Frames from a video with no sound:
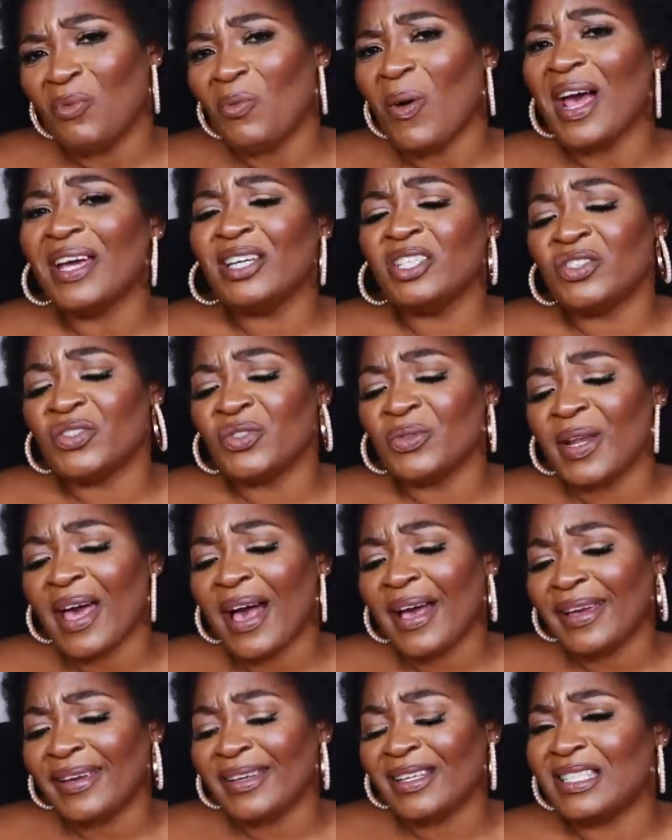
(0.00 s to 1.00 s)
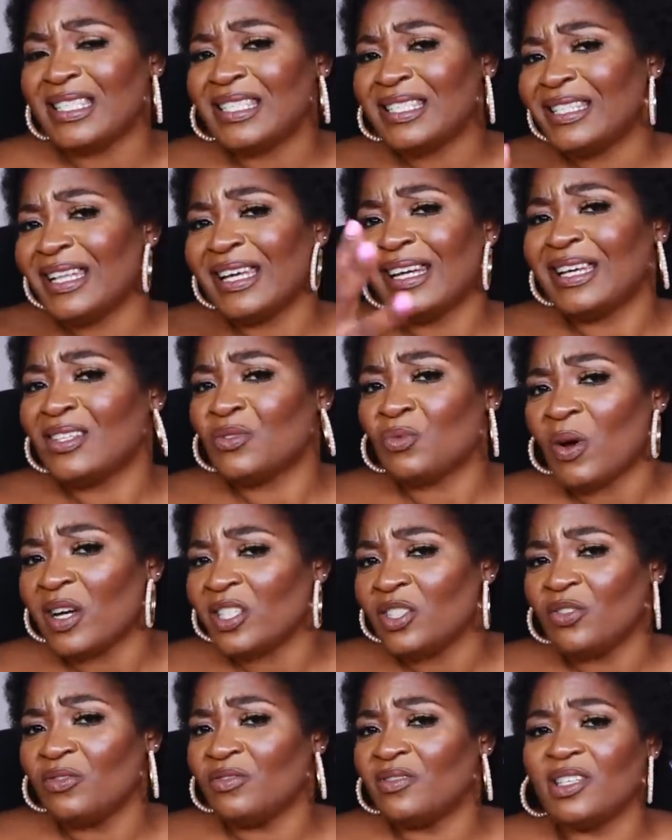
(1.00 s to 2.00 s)
why is you lying? Just let us
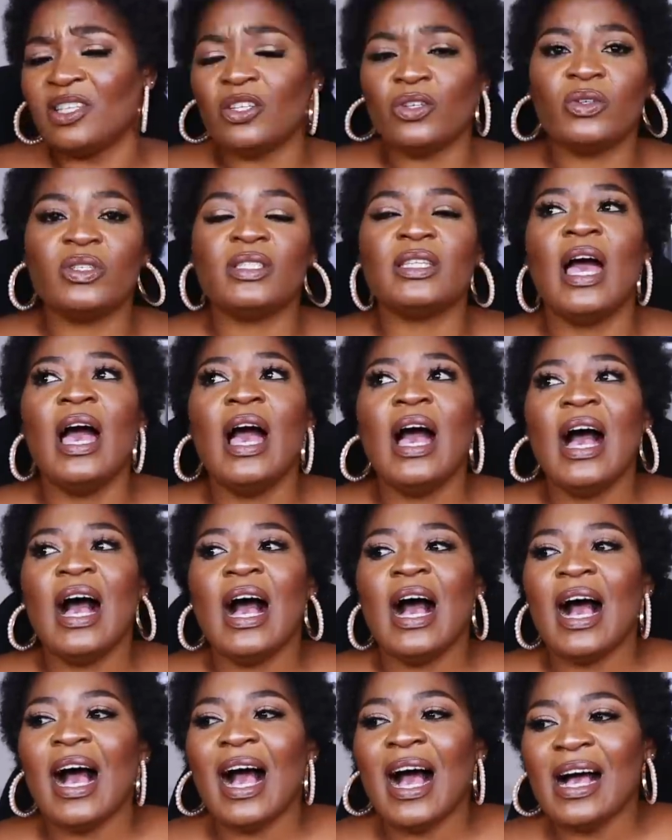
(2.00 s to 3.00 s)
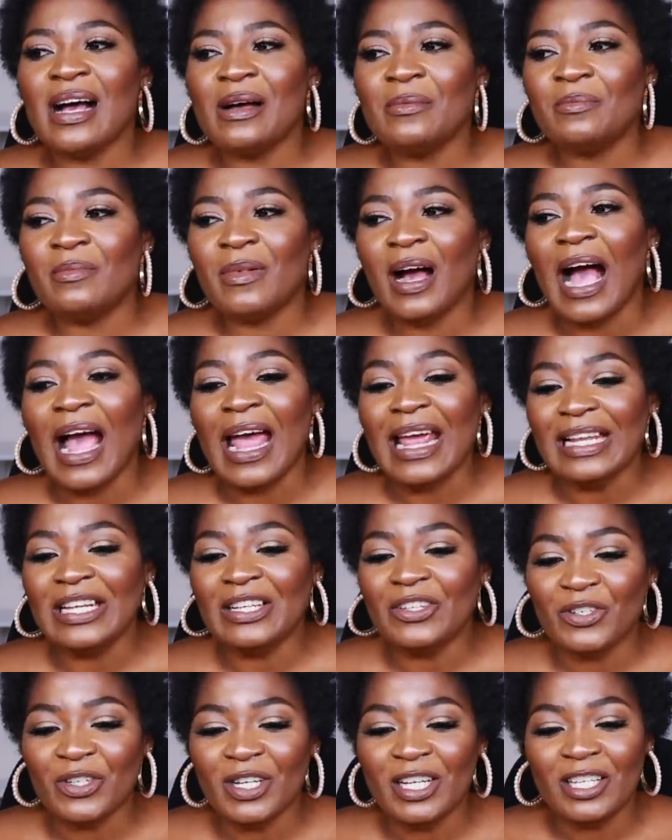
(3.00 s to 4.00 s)
watch your videos. I
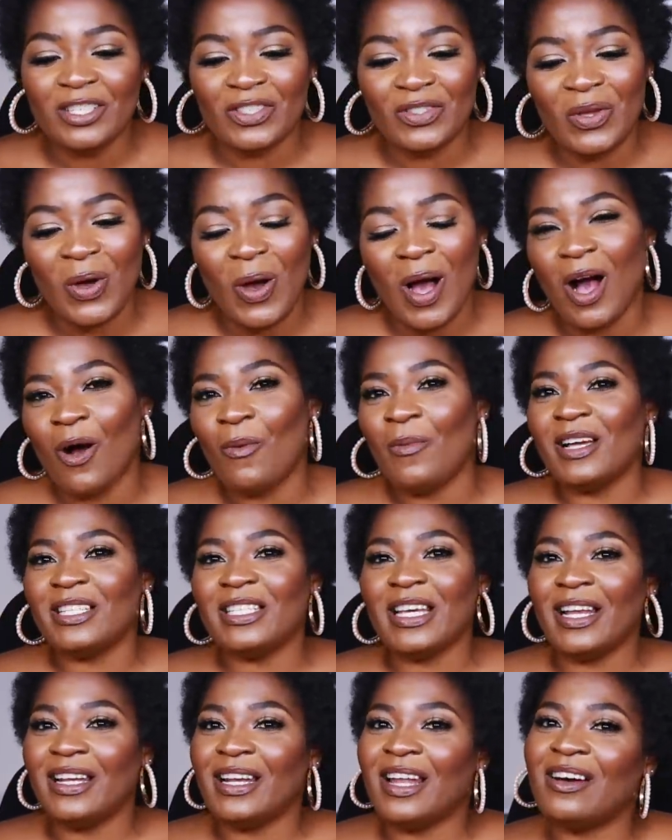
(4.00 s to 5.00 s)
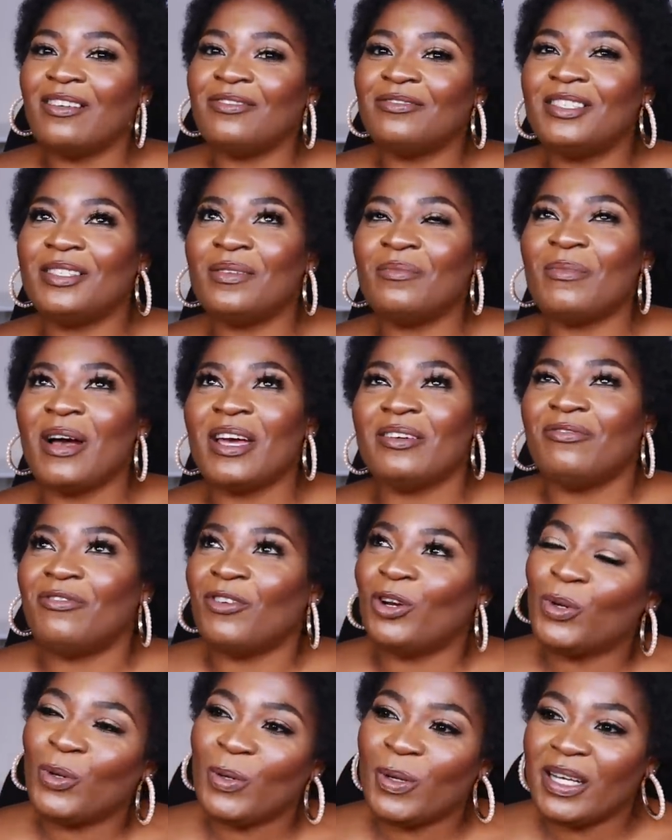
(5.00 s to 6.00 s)
literally saw how much I loved my
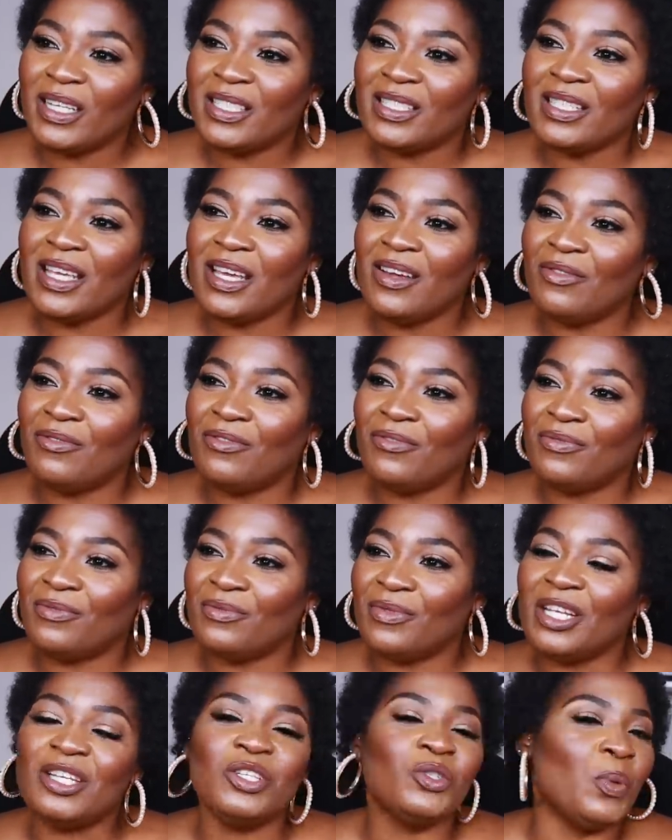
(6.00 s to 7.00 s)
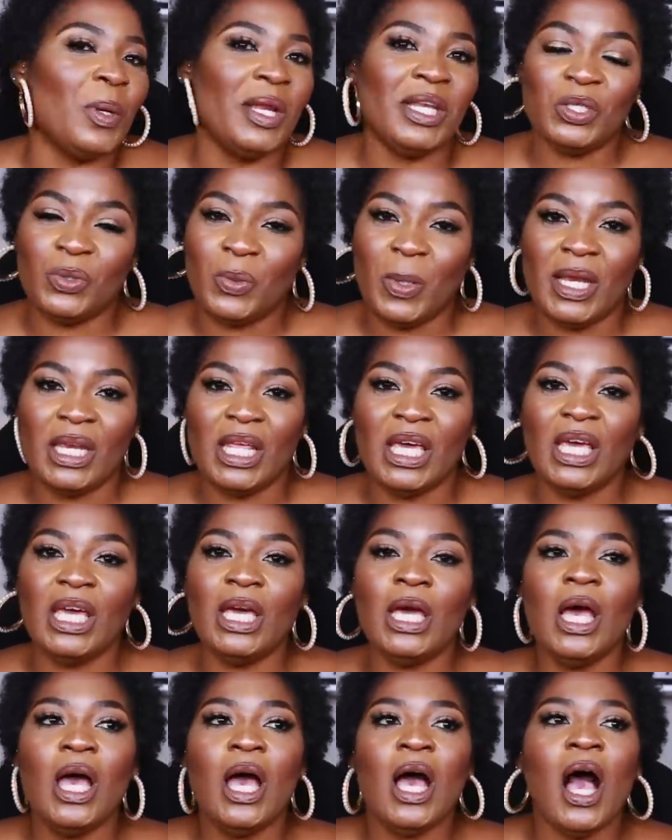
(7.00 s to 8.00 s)
followers in
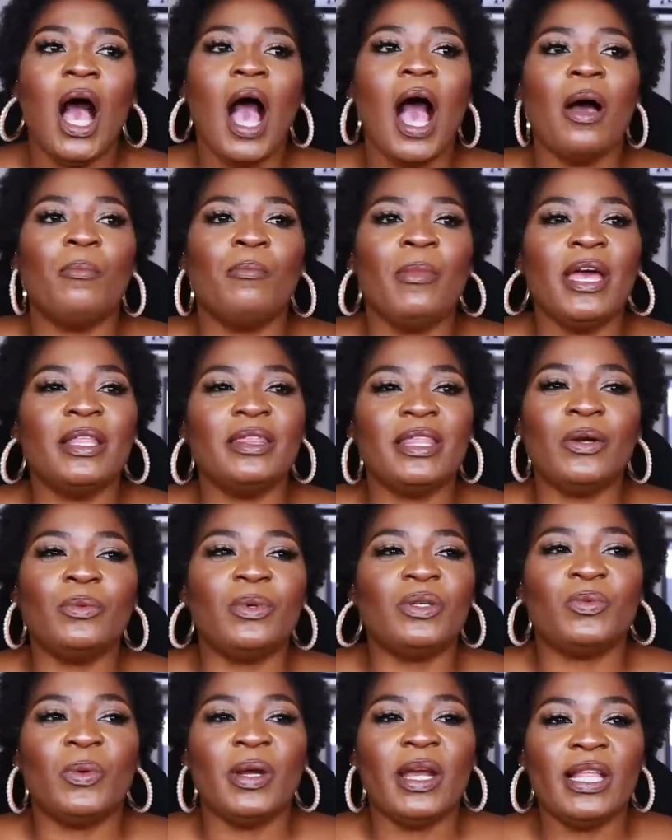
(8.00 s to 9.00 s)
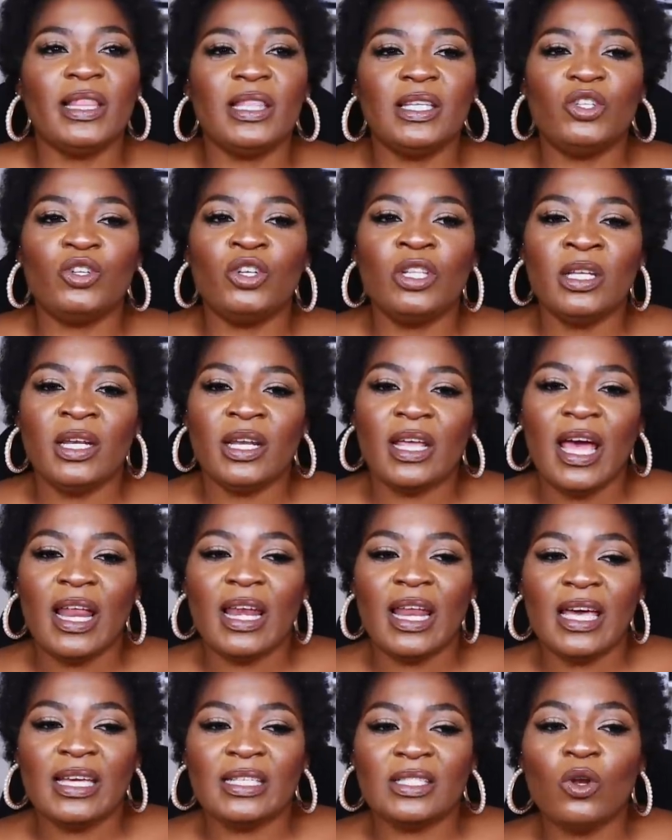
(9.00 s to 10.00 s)
2020, and that was when I literally
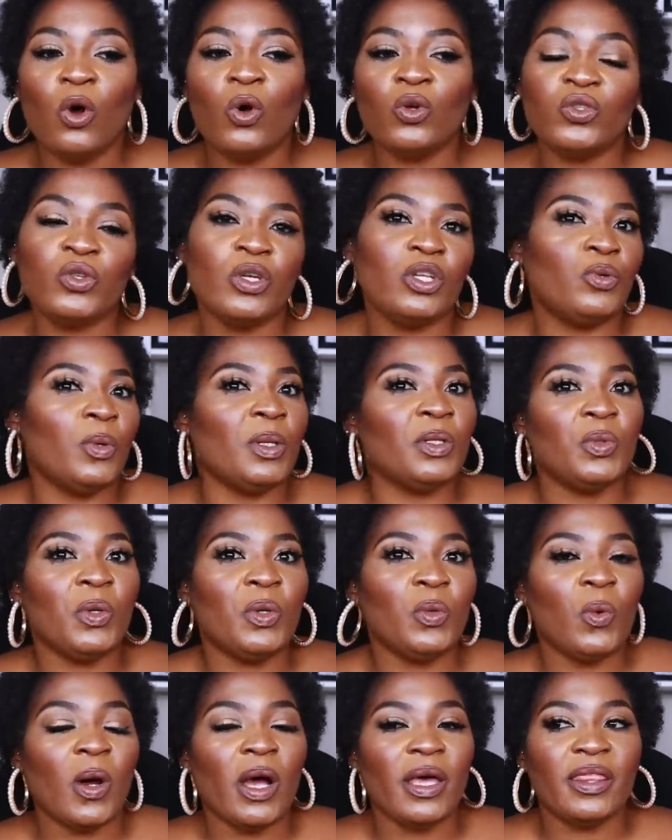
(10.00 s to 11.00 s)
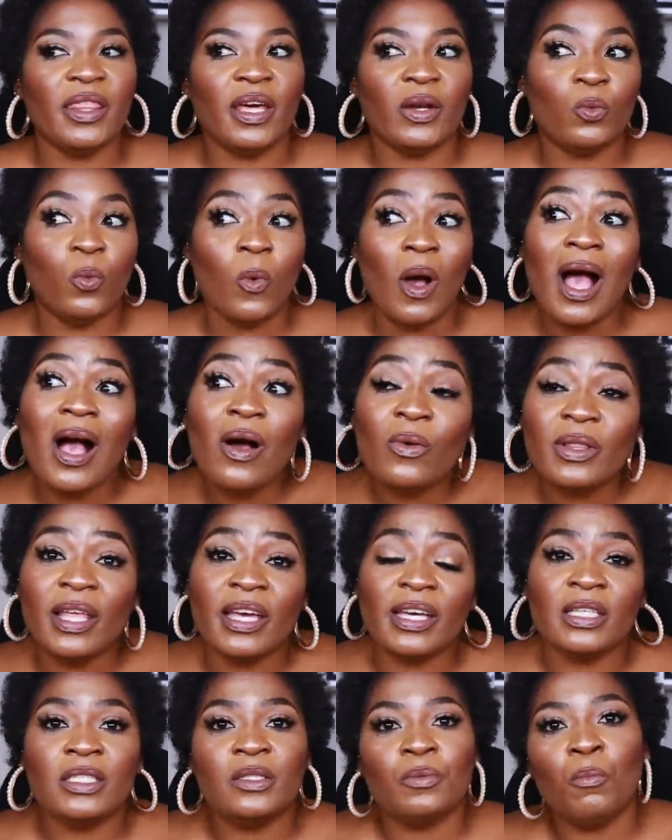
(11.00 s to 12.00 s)
realized also in 2021 that wow,
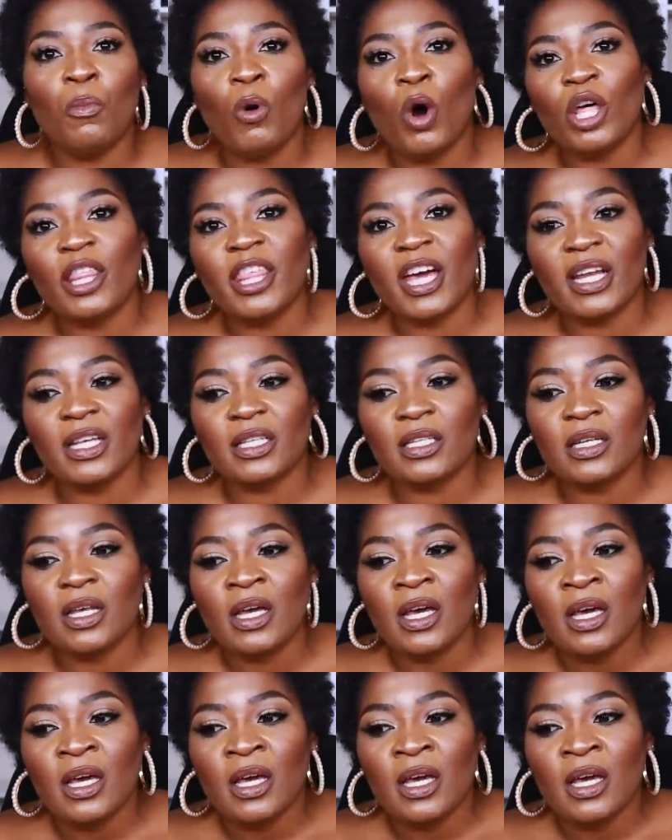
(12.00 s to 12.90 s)
like it's more than